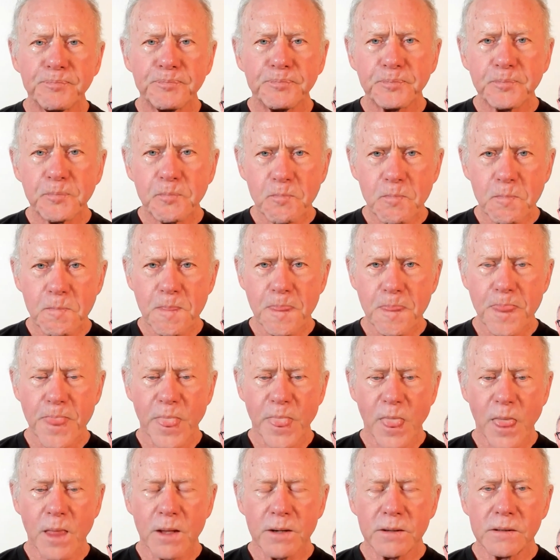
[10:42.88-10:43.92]

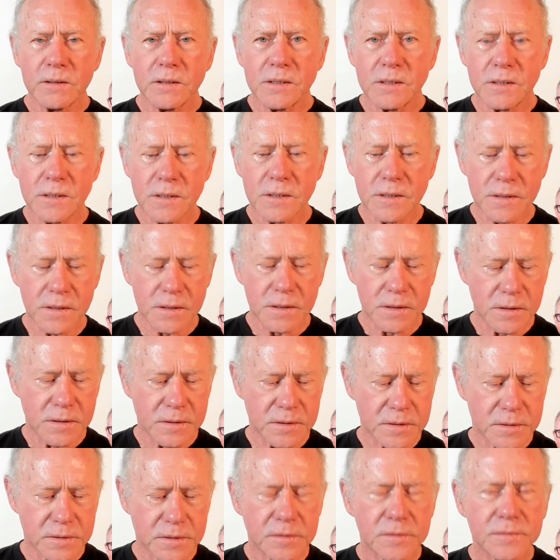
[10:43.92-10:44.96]

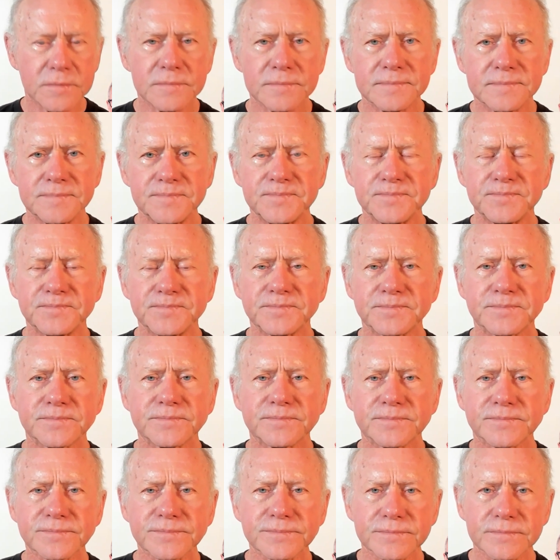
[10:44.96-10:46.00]

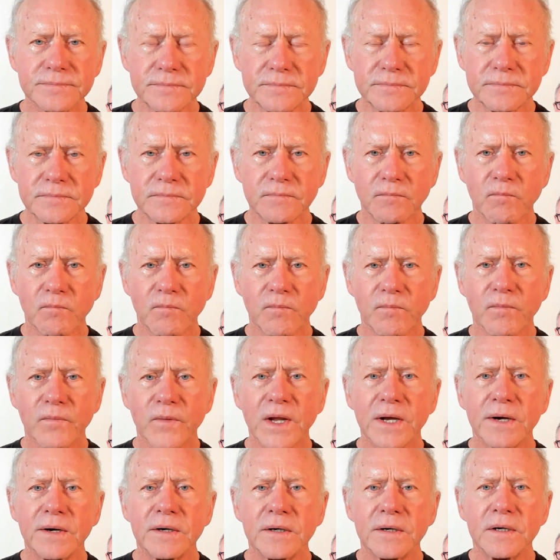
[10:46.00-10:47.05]

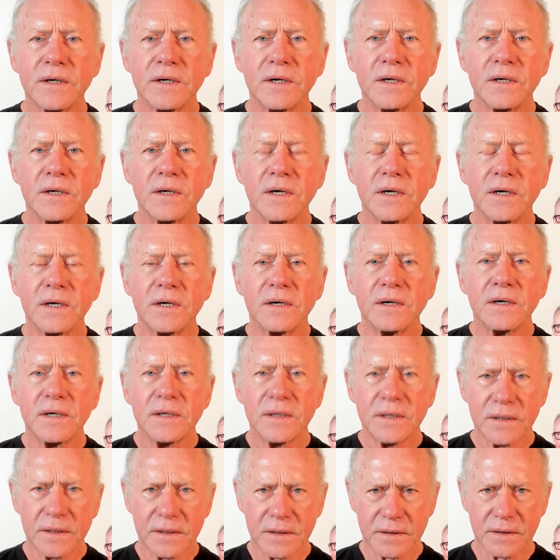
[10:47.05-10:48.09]

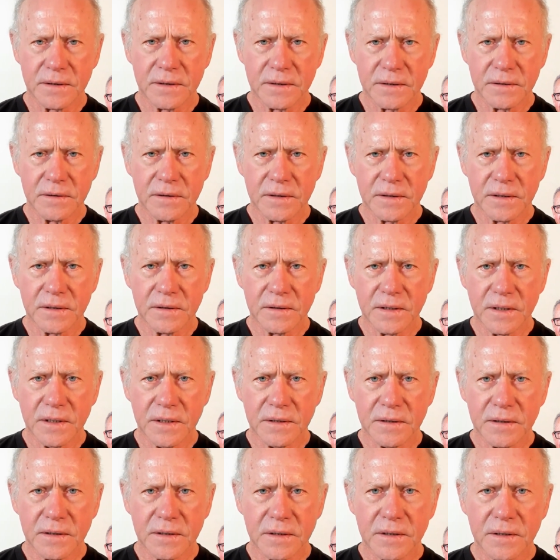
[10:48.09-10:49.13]

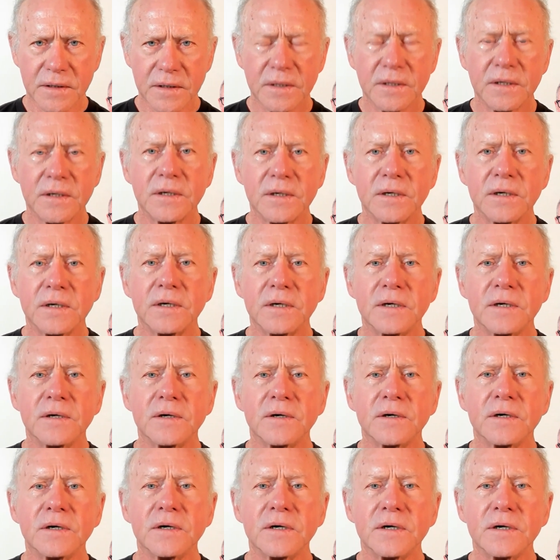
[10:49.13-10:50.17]

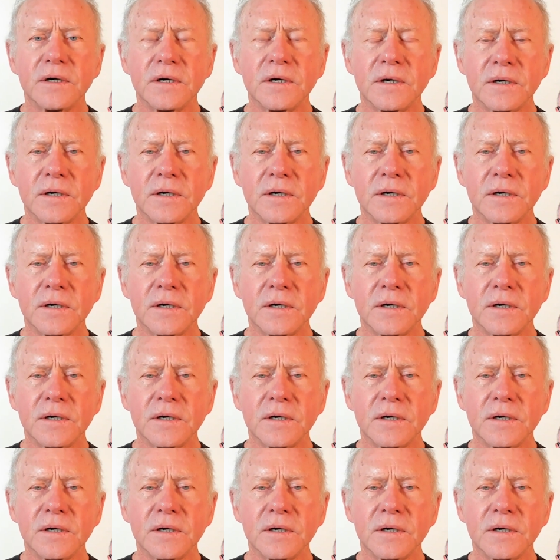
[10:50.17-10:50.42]
[no speech]